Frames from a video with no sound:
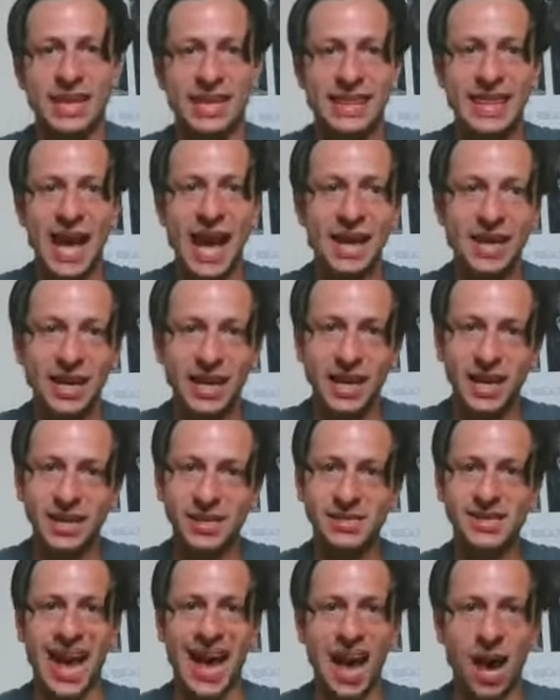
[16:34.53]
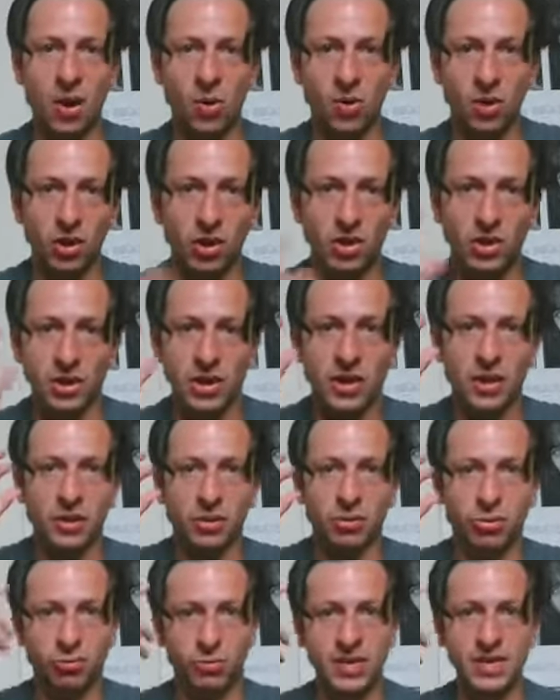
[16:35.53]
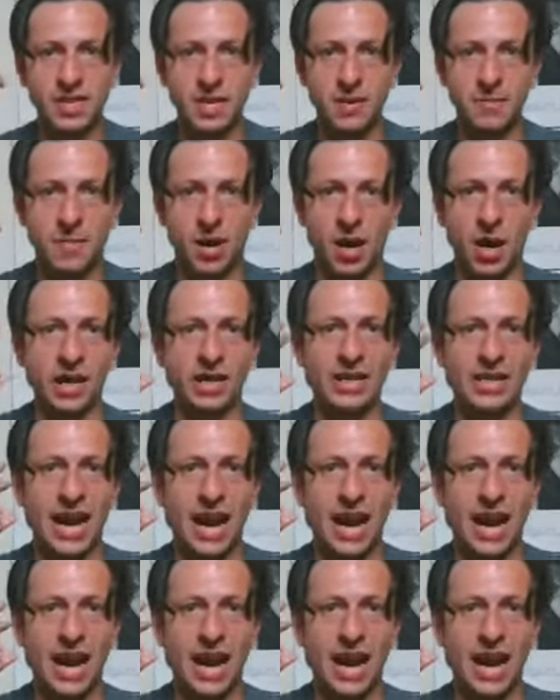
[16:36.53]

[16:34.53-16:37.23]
That is our 3D mind,